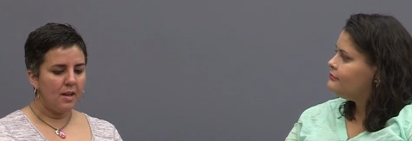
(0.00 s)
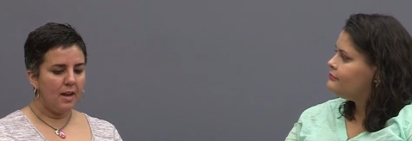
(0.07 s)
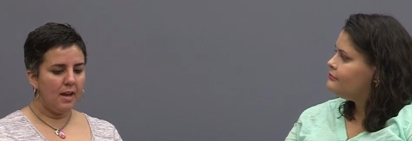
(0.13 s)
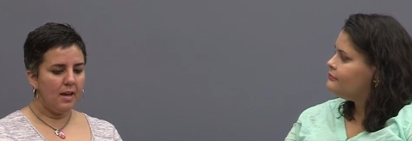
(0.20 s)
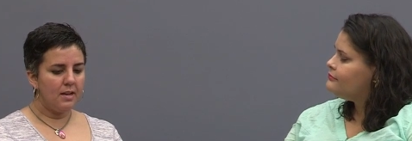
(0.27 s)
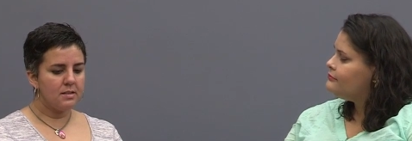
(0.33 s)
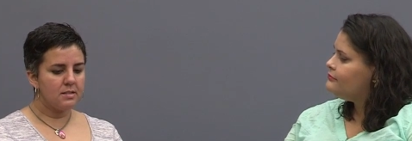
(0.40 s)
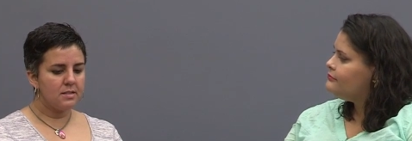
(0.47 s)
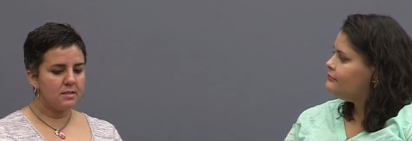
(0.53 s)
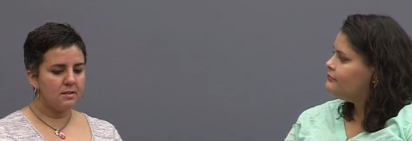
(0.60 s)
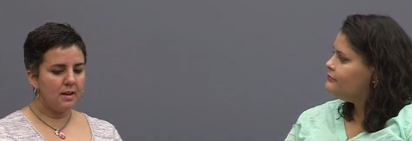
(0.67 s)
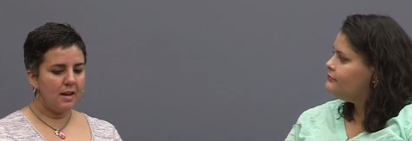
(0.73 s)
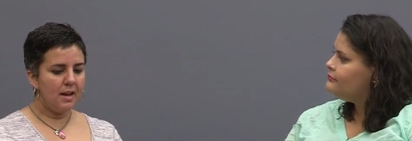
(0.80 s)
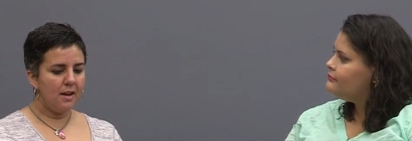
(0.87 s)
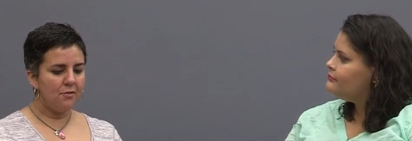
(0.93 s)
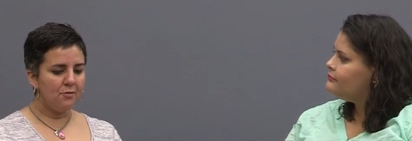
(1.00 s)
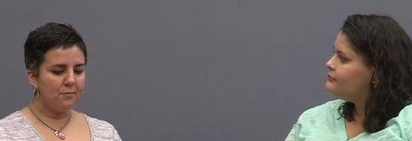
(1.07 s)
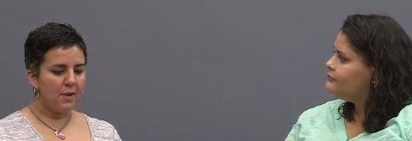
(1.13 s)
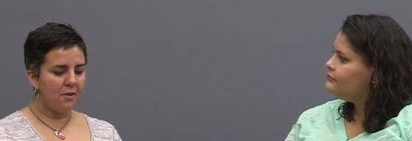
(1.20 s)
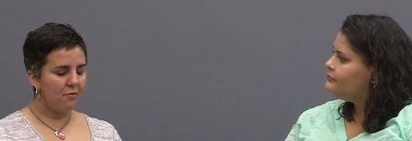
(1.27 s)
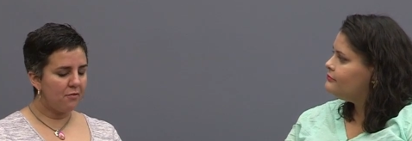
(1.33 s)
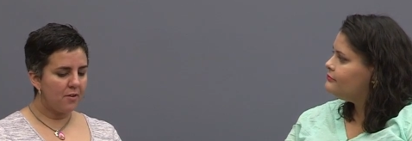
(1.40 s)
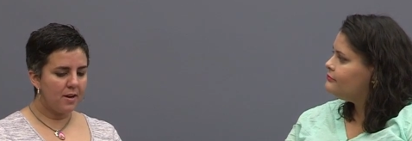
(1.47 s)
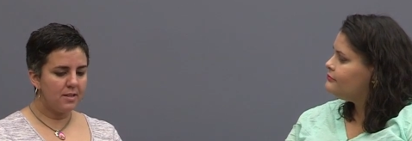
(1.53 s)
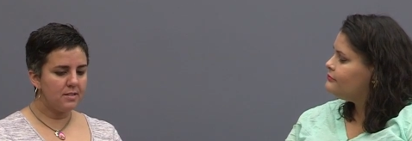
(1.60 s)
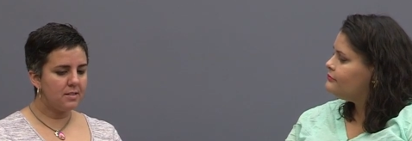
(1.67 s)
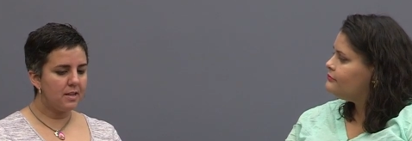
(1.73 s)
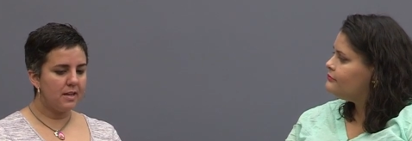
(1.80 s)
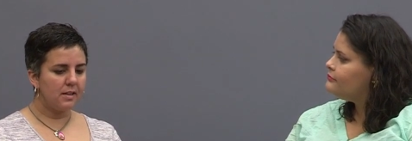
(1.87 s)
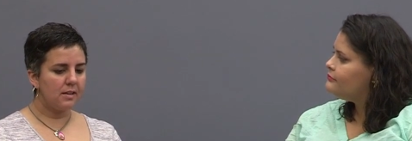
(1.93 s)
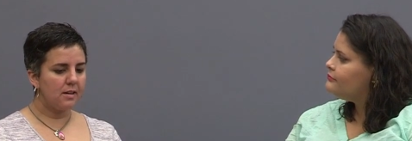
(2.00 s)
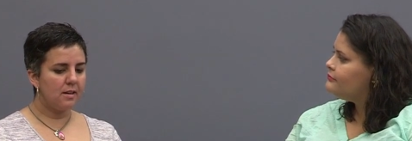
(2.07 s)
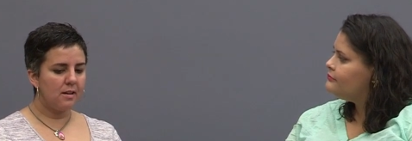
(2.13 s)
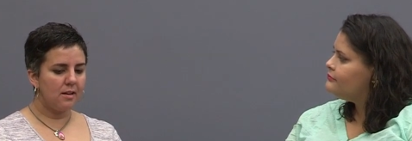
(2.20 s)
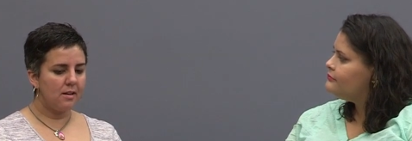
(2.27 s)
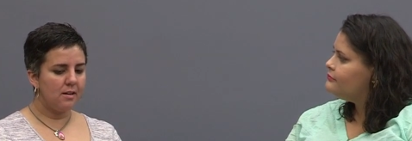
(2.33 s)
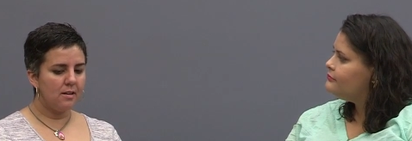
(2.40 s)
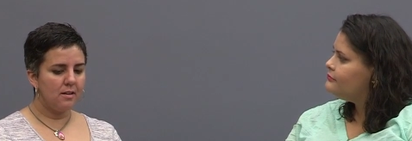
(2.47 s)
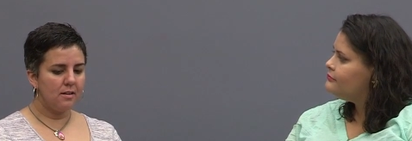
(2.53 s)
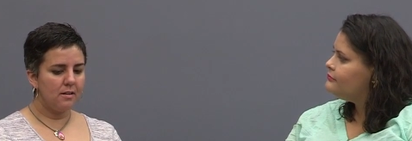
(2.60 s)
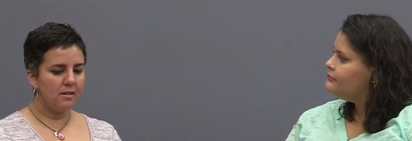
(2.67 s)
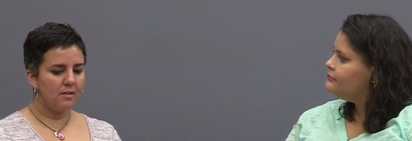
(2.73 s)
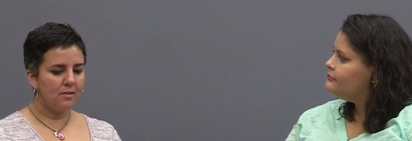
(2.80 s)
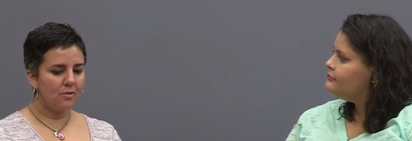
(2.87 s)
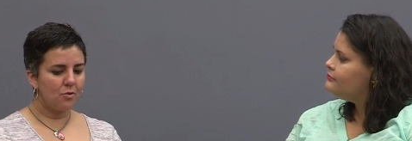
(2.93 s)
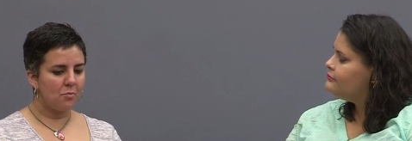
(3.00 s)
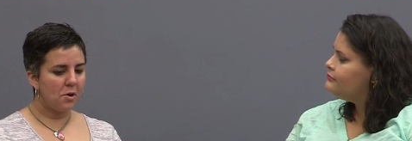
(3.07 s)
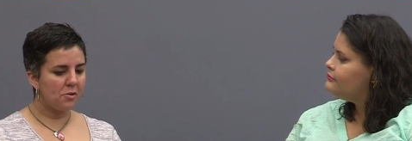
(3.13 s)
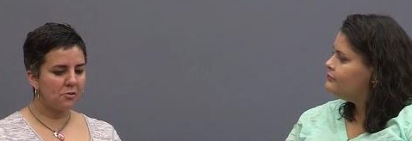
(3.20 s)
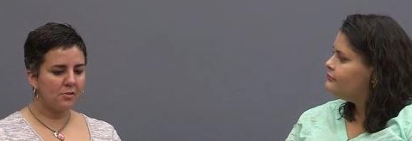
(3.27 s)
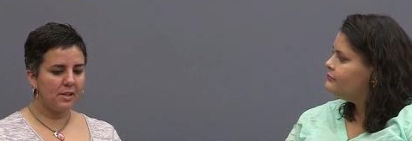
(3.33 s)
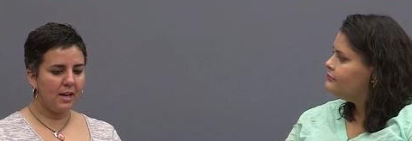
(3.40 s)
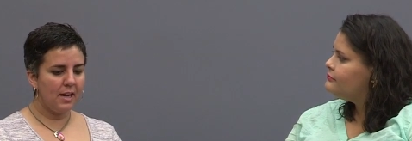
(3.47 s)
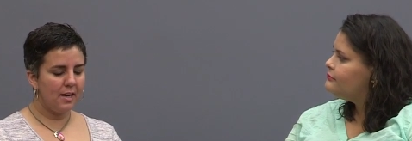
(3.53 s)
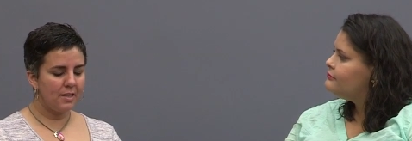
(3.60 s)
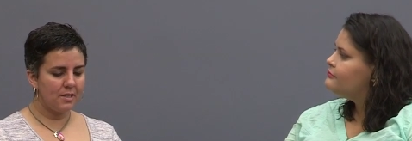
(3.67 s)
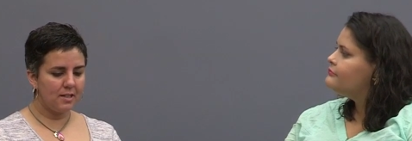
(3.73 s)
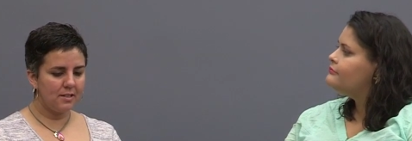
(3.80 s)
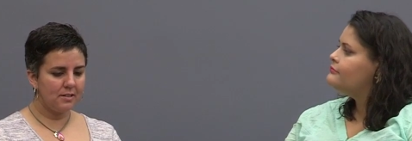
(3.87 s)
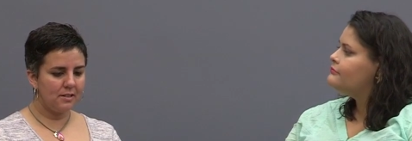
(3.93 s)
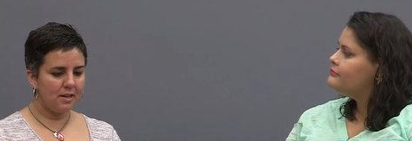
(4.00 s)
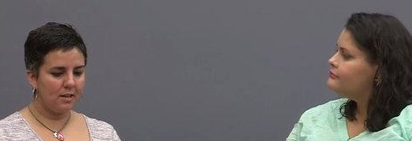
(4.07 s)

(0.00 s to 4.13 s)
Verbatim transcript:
Speaker 1: and I have my friends like uh, uh, Roberto Tejada.